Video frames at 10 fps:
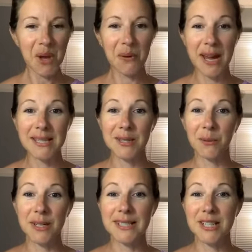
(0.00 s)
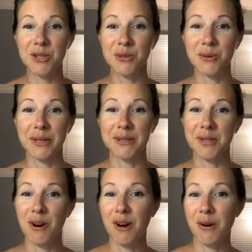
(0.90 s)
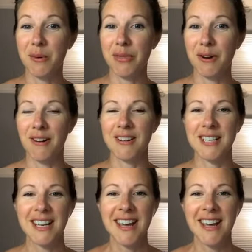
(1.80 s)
Okay, so what essential oils are and what they're not.